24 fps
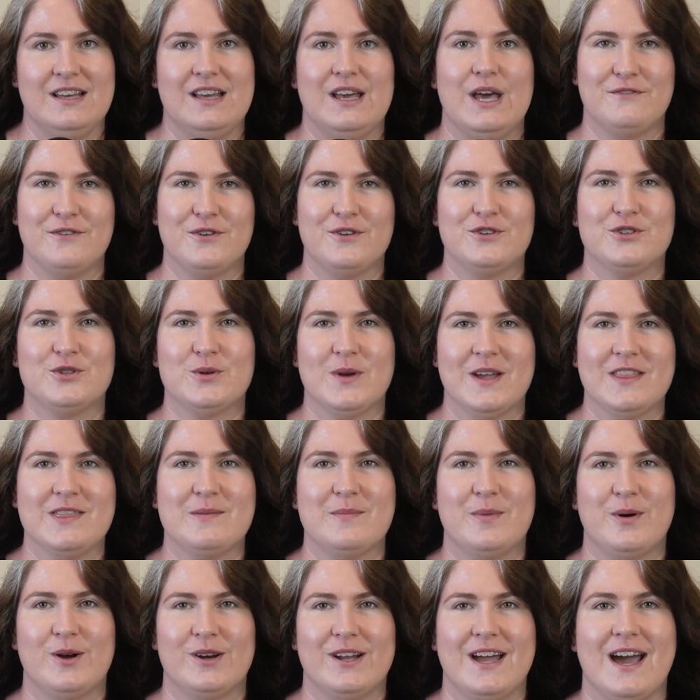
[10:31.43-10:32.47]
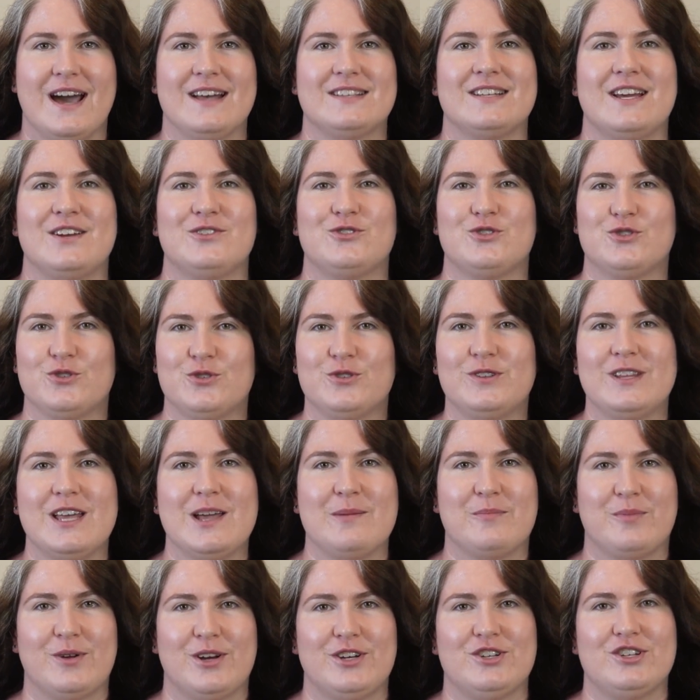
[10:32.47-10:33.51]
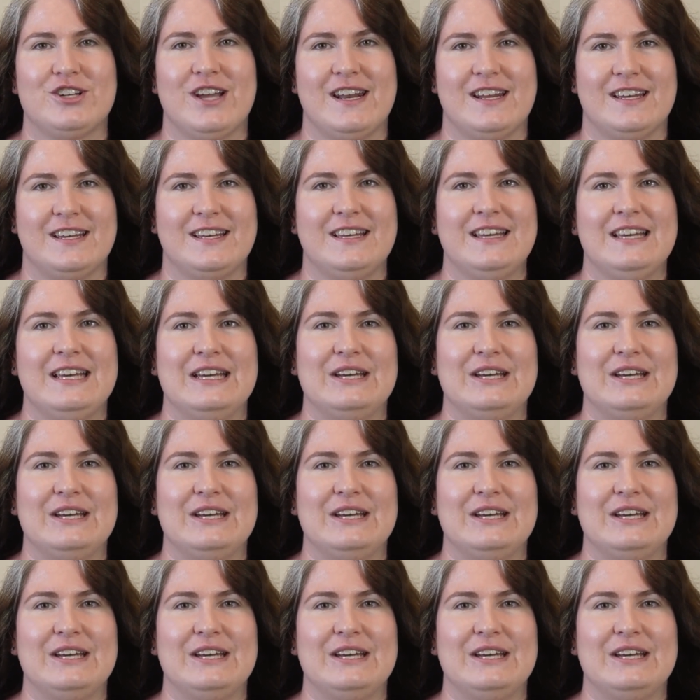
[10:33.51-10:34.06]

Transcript: If you're enjoying the podcast, I'd truly appreciate it